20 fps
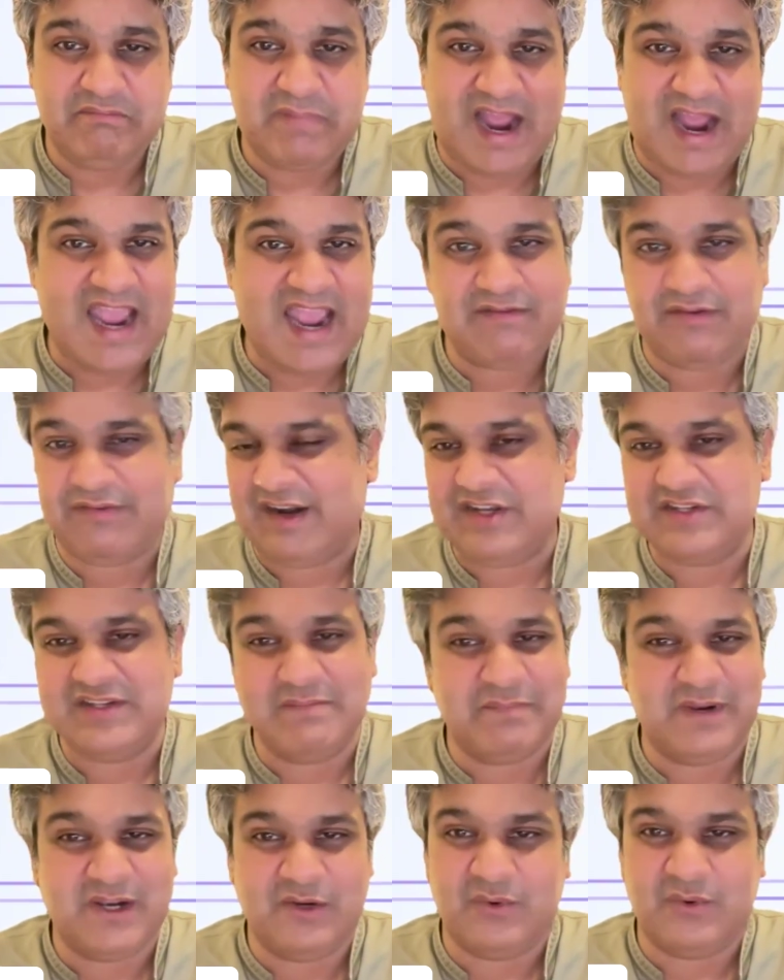have a very
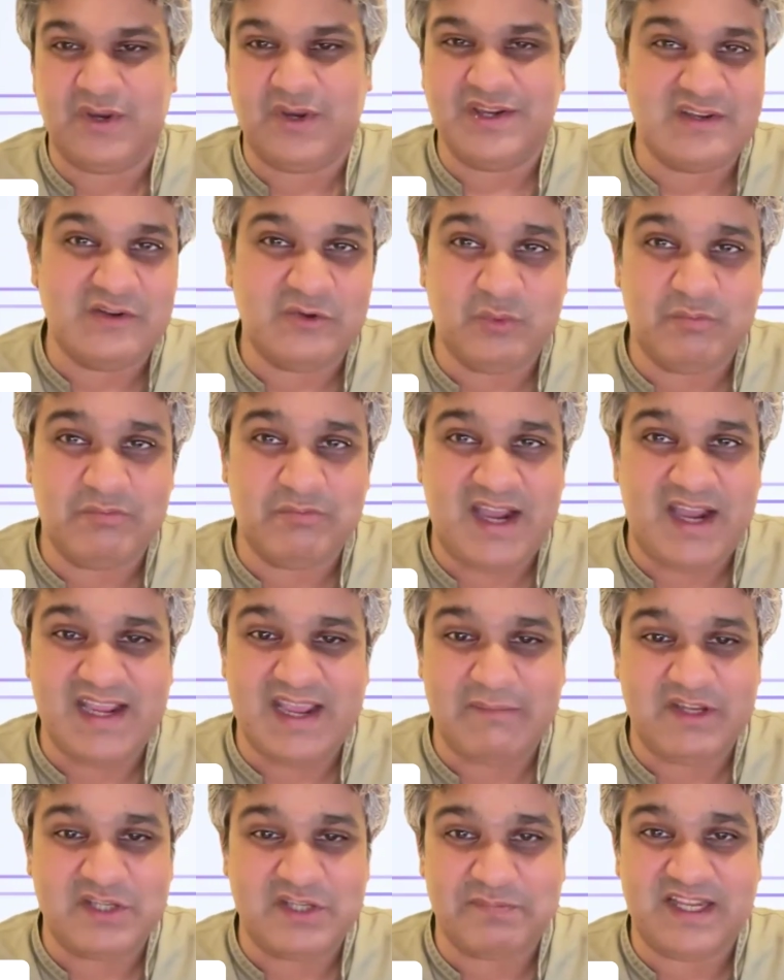simple question to my
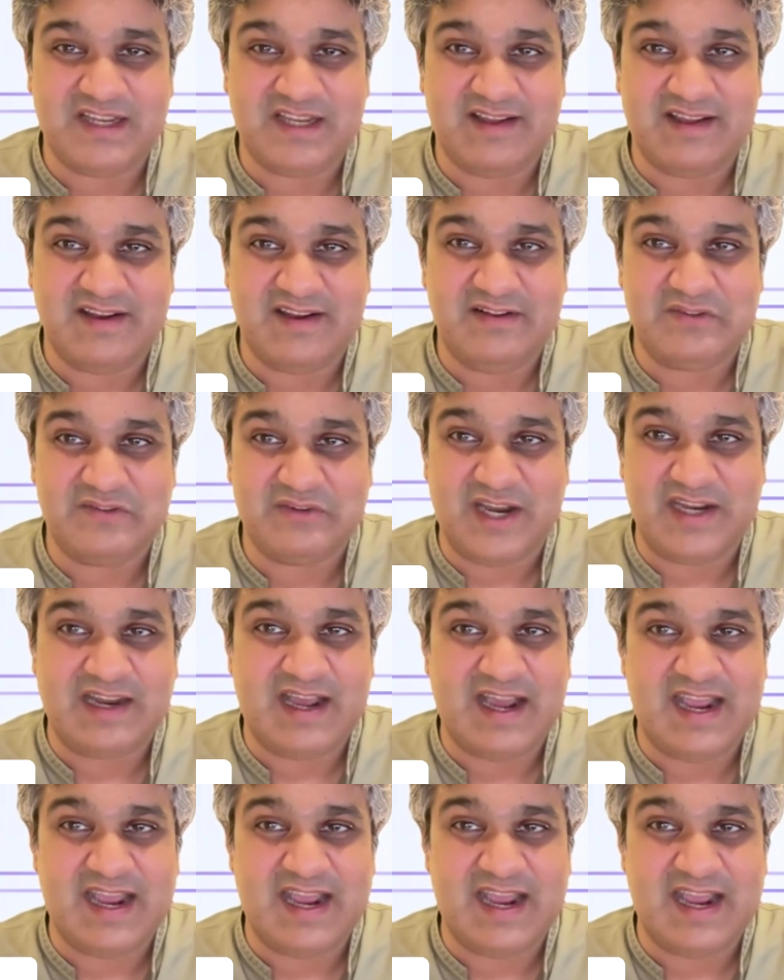MSP clients, right?